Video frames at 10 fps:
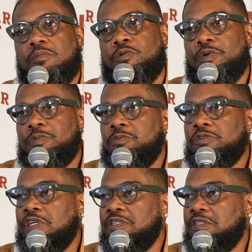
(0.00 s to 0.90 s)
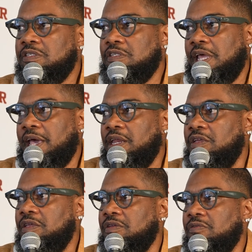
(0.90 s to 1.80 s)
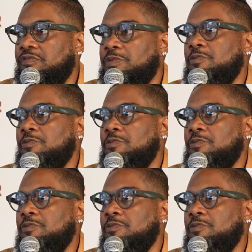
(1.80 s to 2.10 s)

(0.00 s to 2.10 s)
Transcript: But when people say Cincinnati, for